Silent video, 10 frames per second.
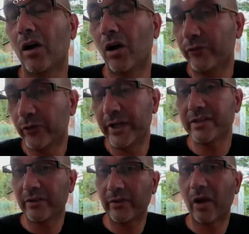
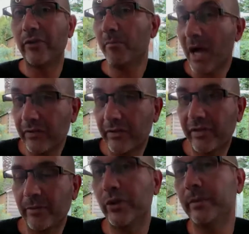offerings of the
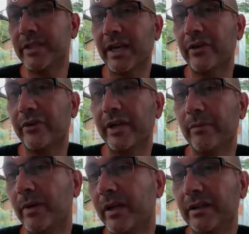month and put them
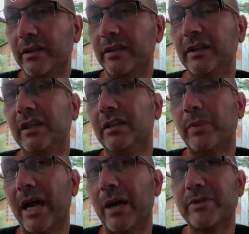together in a
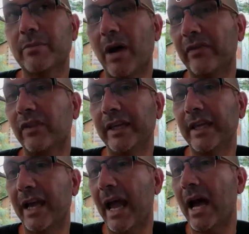perhaps a
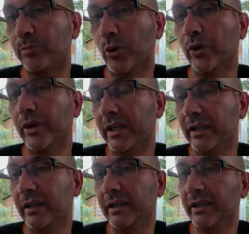monthly
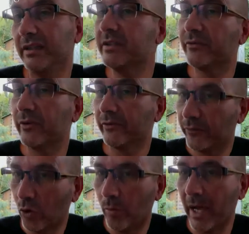output in a
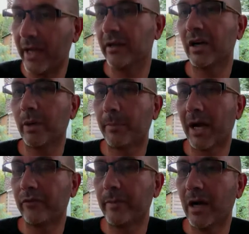different format
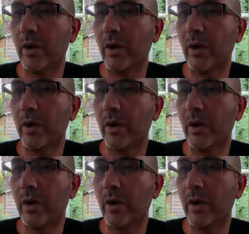apart